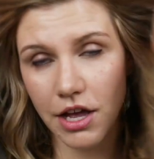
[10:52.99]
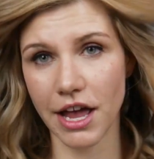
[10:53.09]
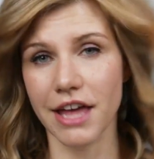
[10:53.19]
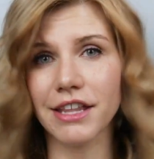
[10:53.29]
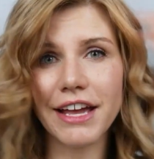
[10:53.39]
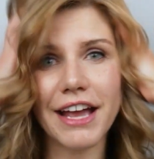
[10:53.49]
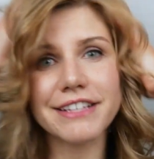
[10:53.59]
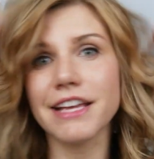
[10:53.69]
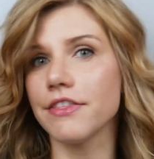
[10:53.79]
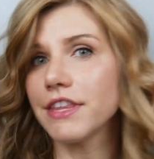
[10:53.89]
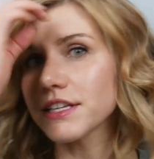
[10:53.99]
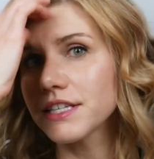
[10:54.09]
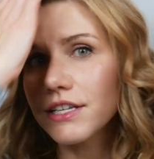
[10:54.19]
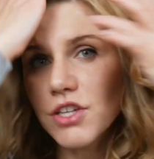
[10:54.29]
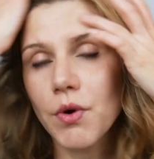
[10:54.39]
And like I said, this
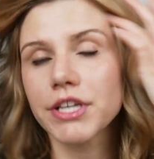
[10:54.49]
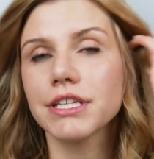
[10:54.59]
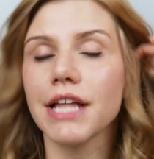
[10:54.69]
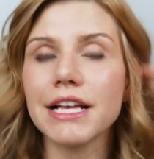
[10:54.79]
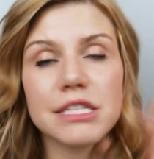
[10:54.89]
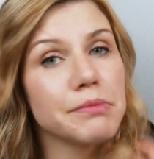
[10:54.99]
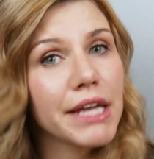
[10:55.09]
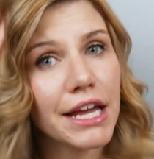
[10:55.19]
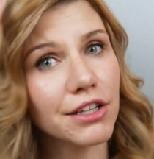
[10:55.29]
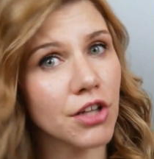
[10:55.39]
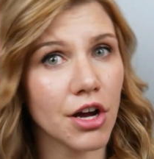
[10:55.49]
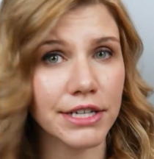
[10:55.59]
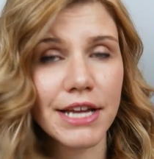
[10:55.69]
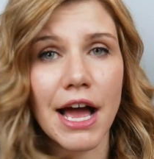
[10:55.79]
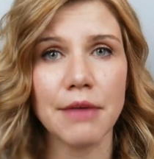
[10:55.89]
is going to last me a
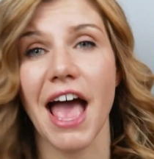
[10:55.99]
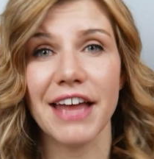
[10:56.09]
long time.